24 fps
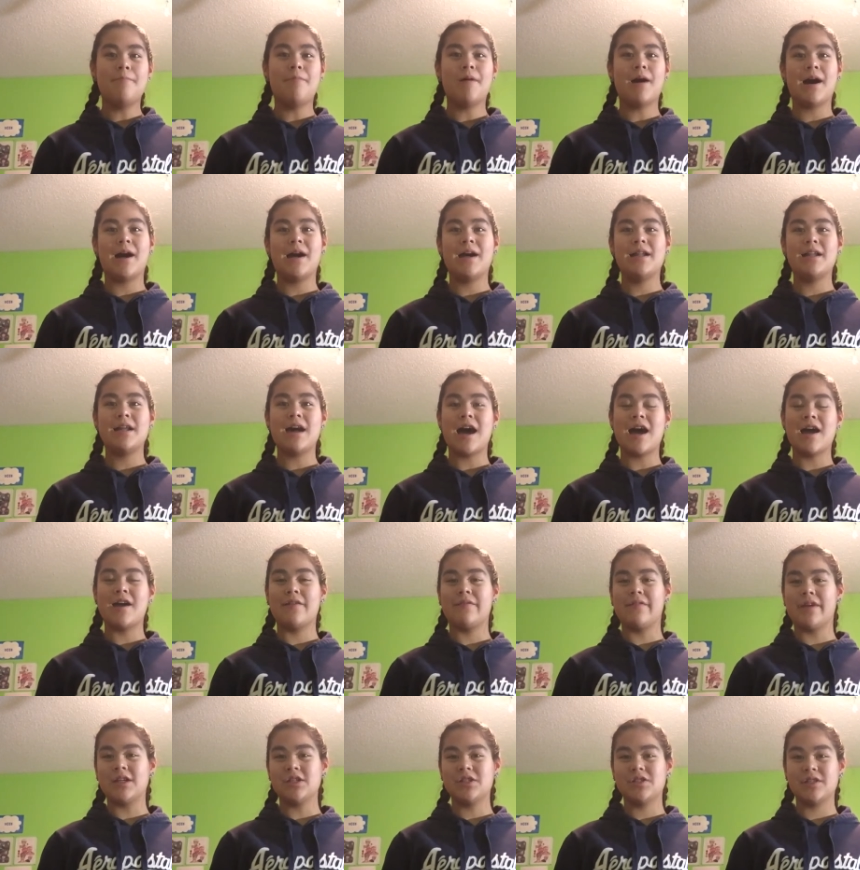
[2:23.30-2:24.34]
but I
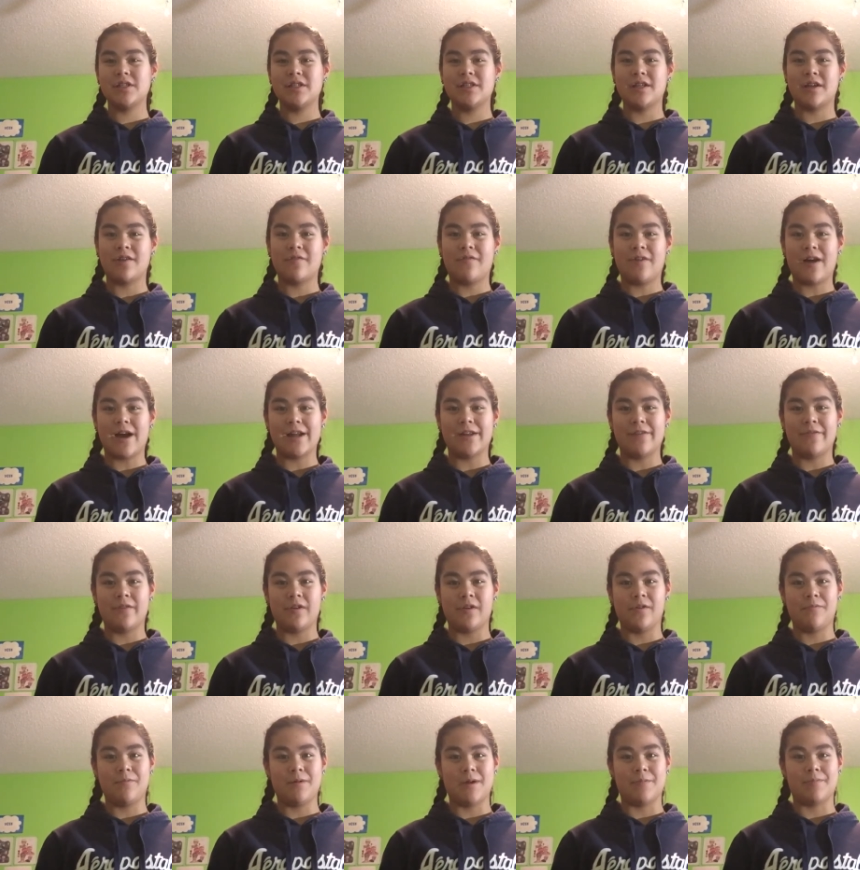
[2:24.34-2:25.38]
eventually did find a
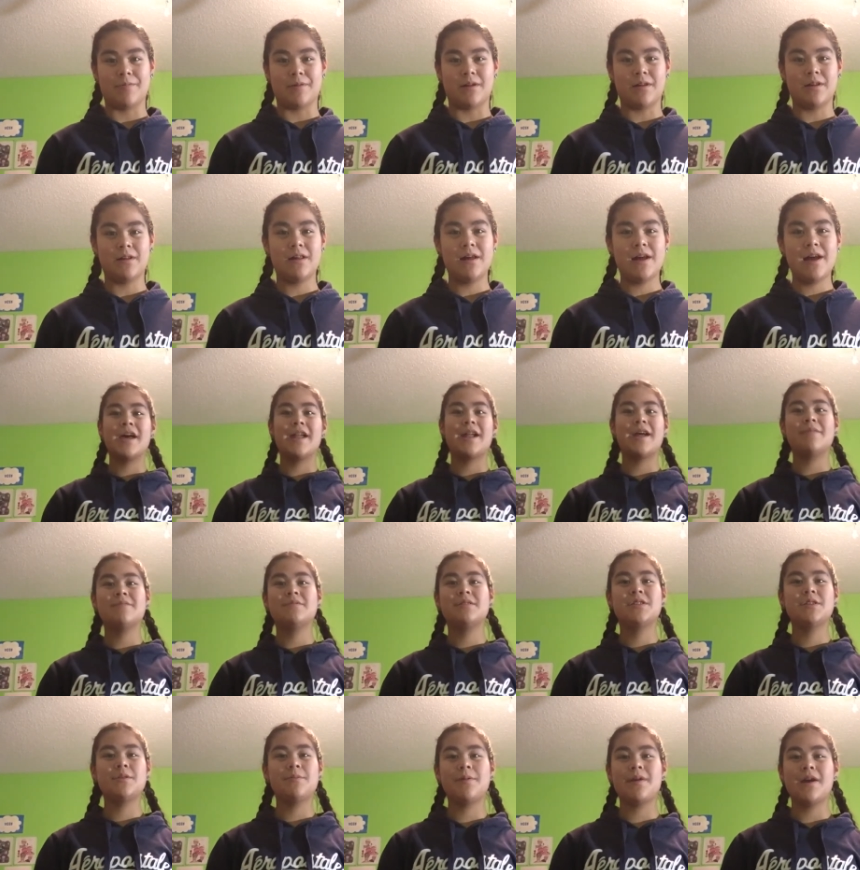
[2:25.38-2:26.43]
few people, and I'm
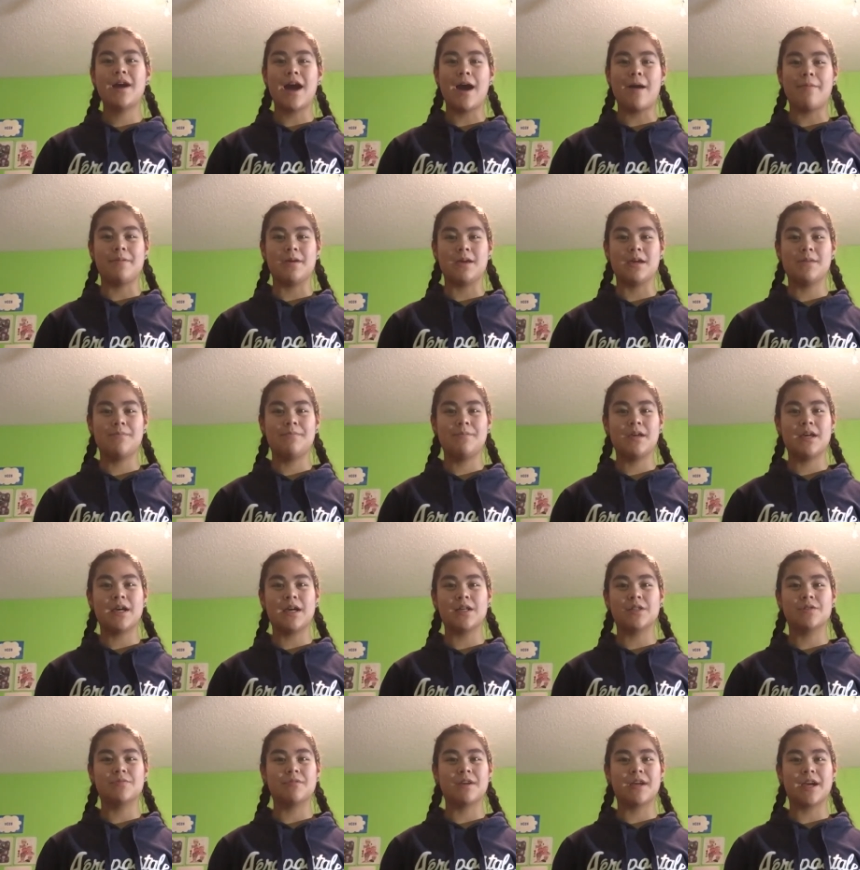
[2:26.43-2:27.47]
super happy
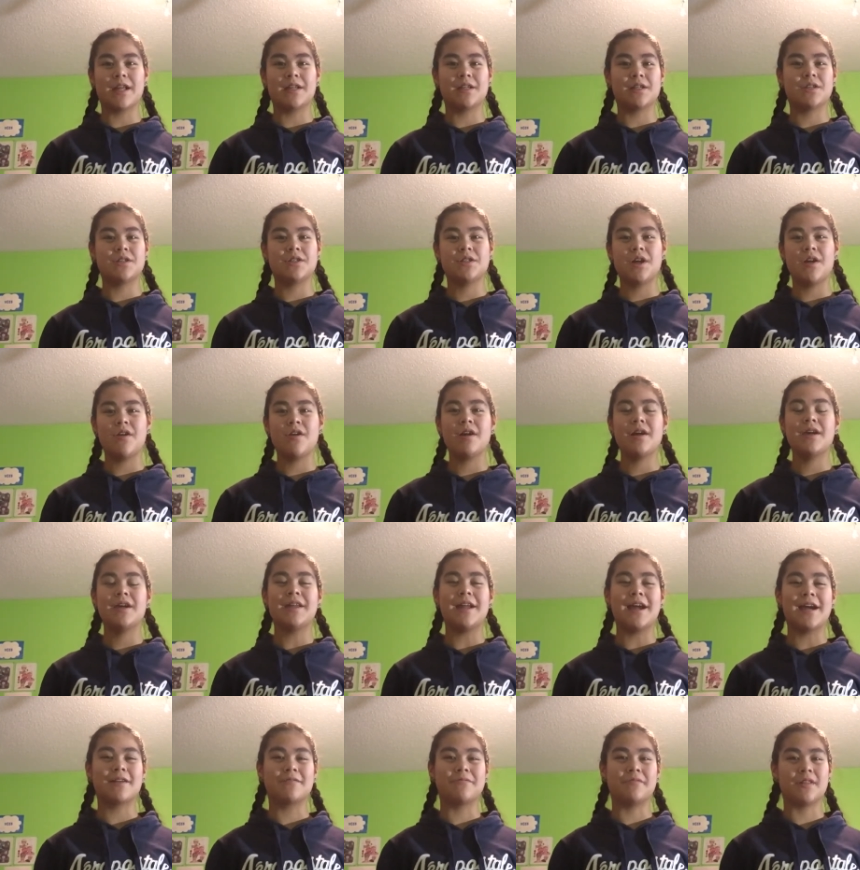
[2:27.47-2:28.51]
because we get to share and
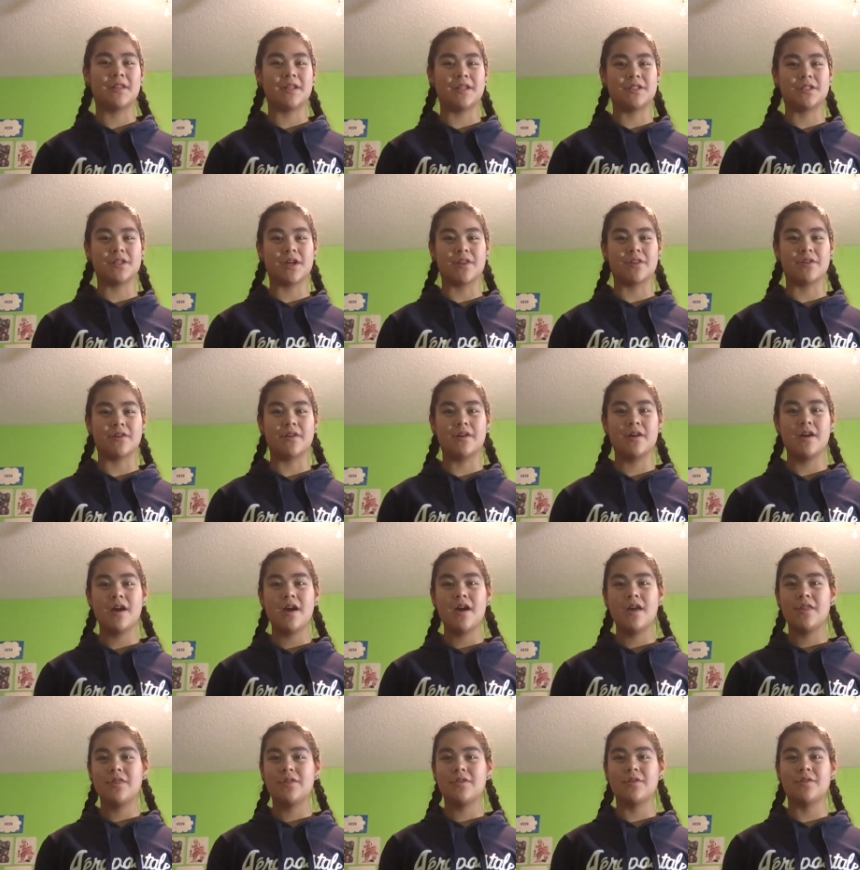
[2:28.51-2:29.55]
connect with each other
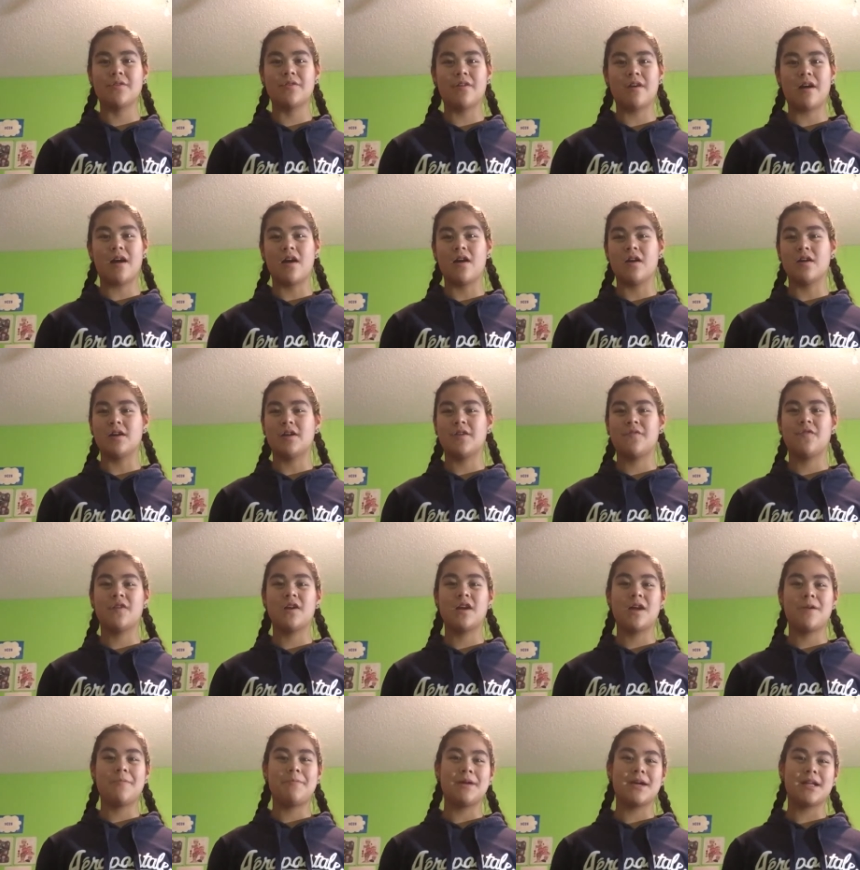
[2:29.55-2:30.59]
through our
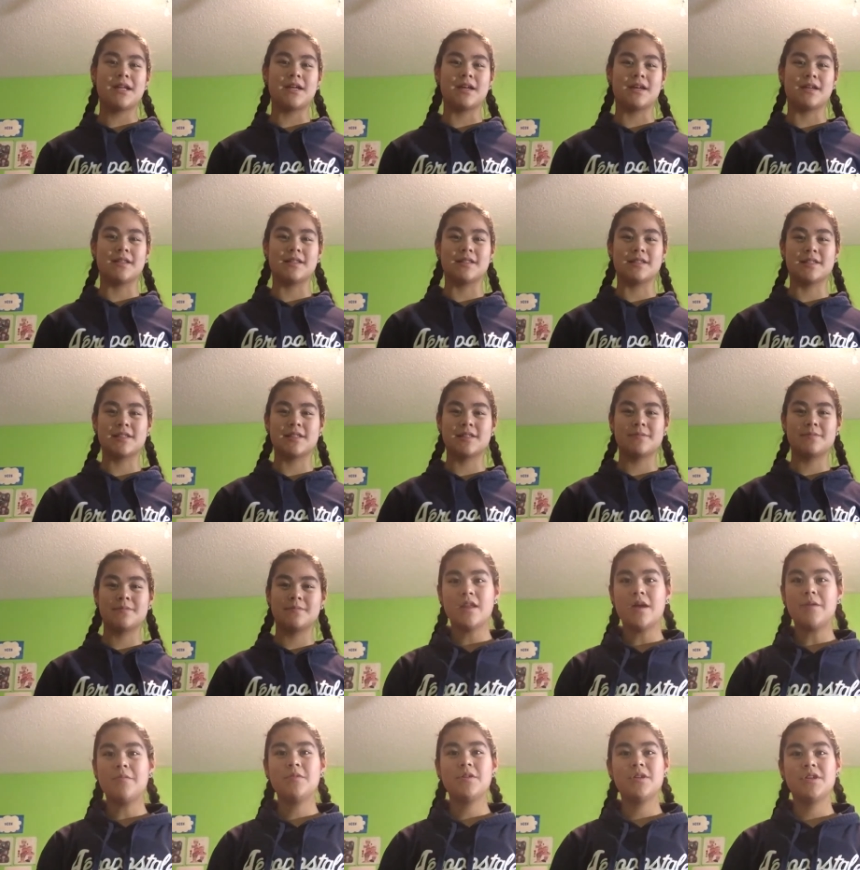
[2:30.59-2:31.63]
different opinions.
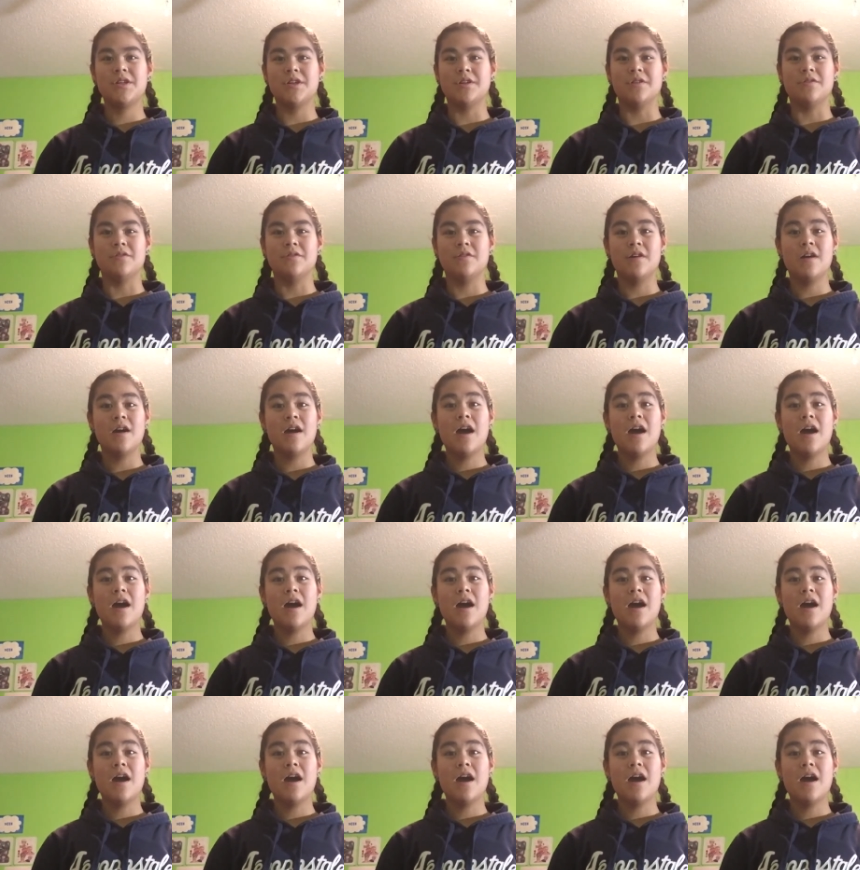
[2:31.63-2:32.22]
Number two,